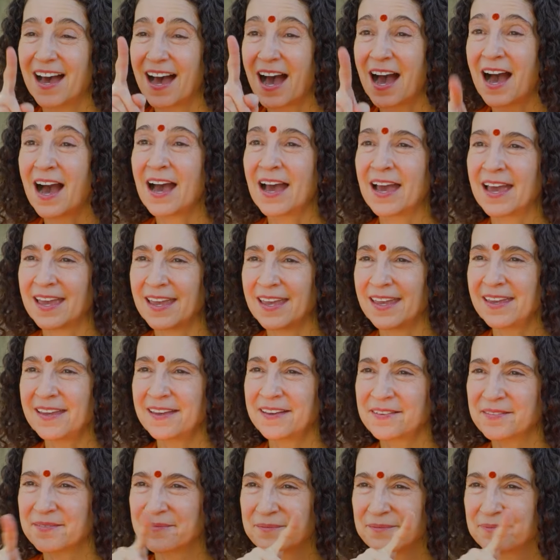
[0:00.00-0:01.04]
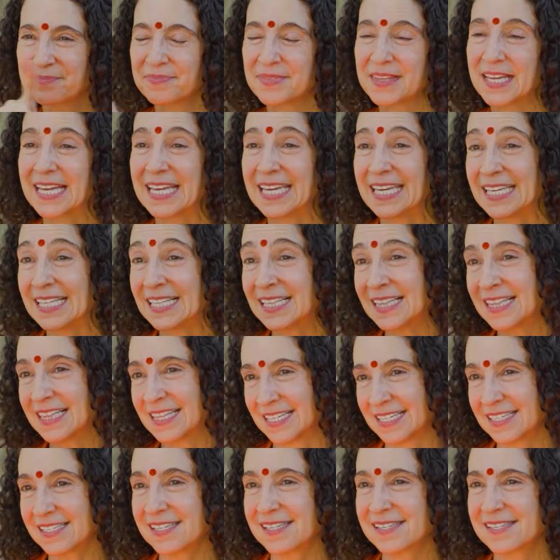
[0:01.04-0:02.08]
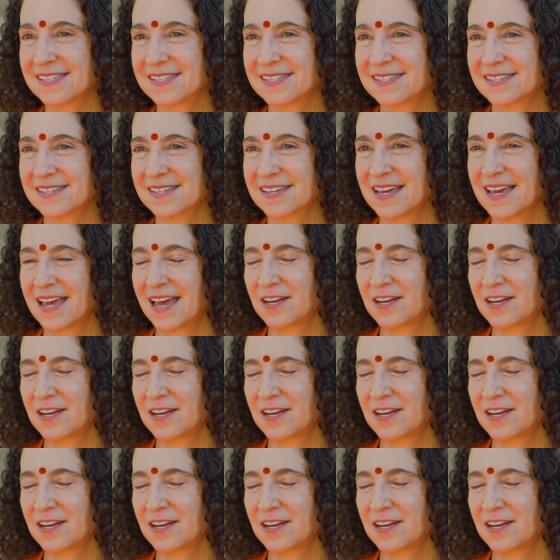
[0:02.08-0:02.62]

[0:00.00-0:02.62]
I, illness,